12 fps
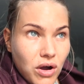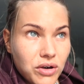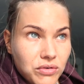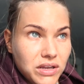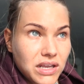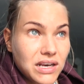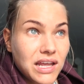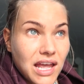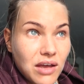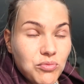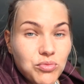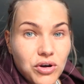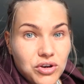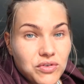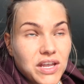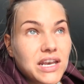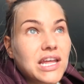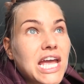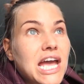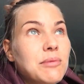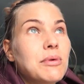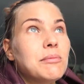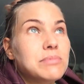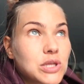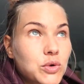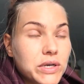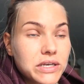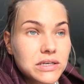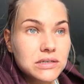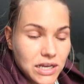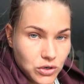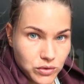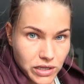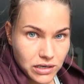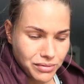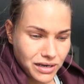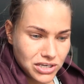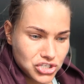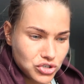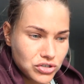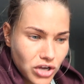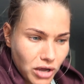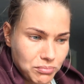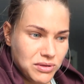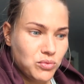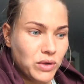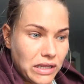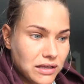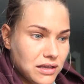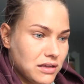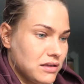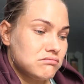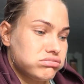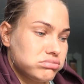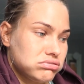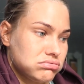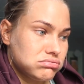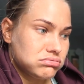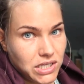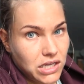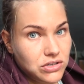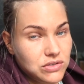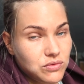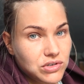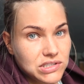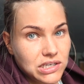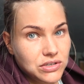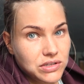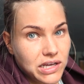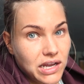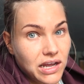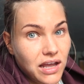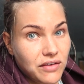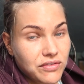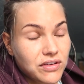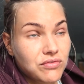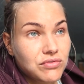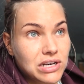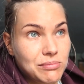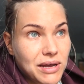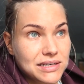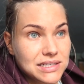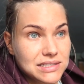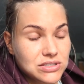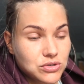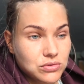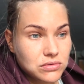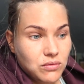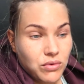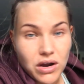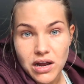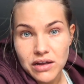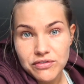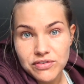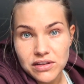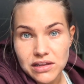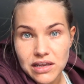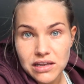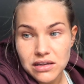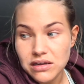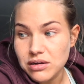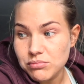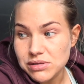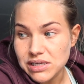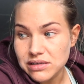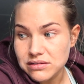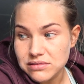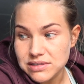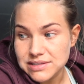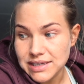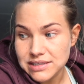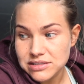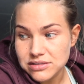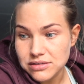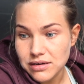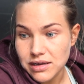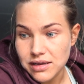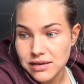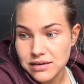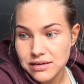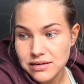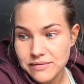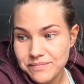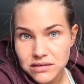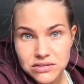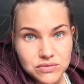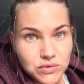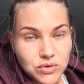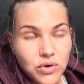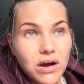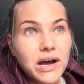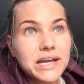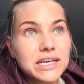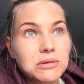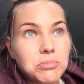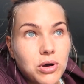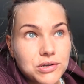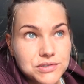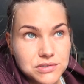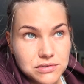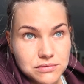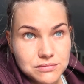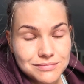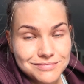watery, and I am watery and I am bloated. I know that, but I should not be weak. I just want to tell you that I have really bad days too, where I feel like a complete disaster and I just want to go hide in a box.